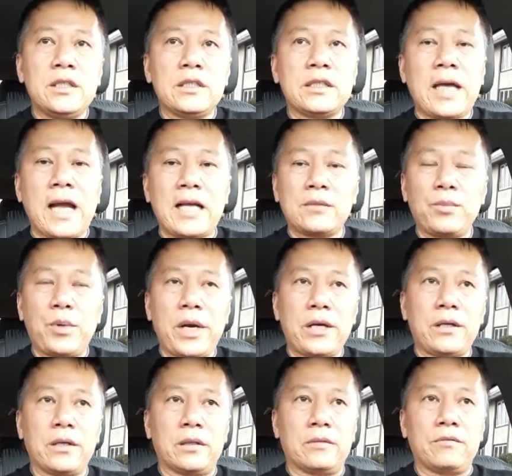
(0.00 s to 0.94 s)
tax
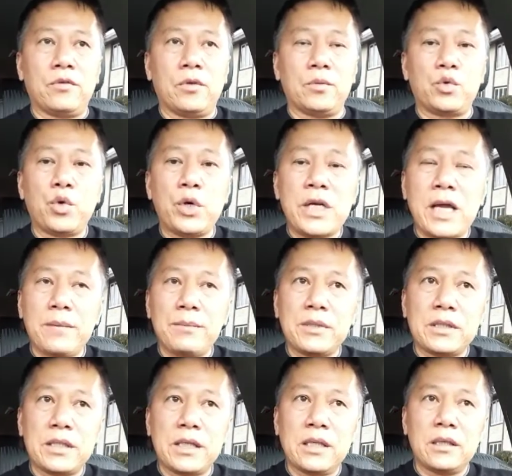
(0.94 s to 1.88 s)
bracket from
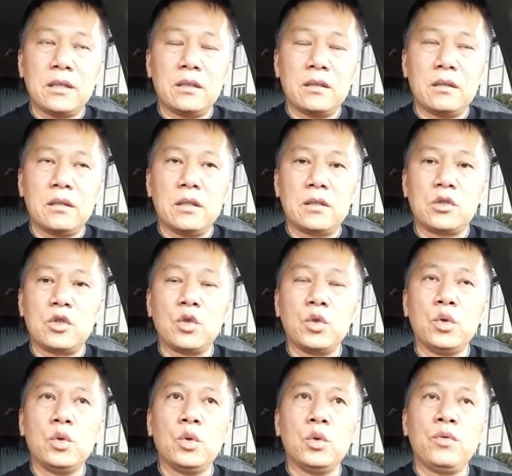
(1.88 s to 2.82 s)
29%
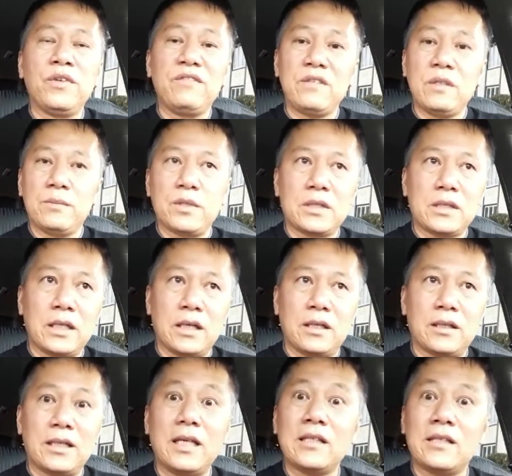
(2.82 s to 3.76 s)
to 15%.
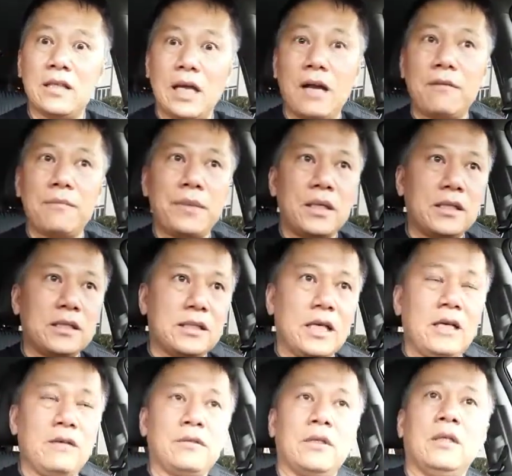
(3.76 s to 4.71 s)
That's a lot of money
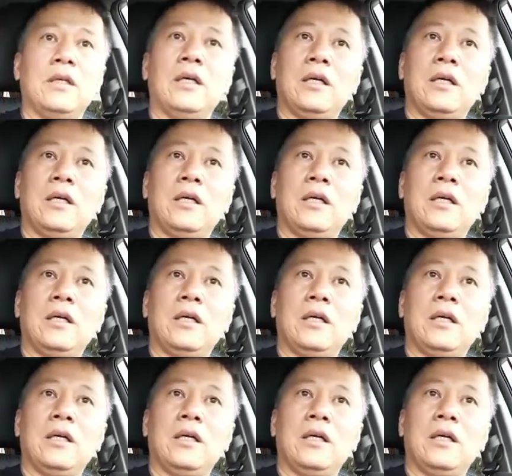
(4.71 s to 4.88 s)
saved.